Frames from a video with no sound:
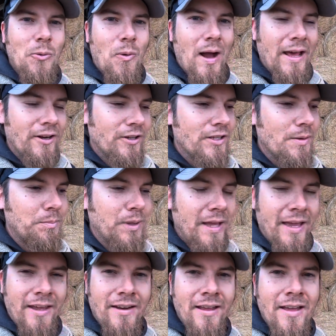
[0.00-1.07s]
Why don't you
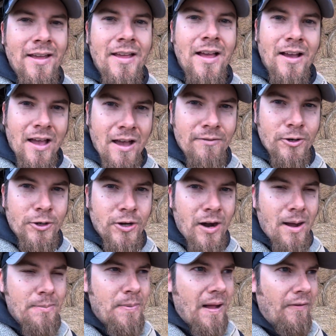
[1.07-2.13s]
plant a cover
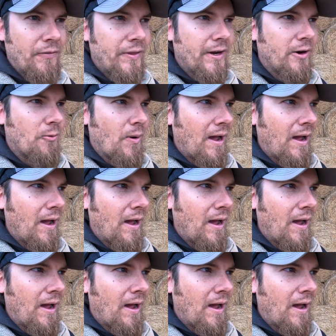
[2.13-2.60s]
crop out there?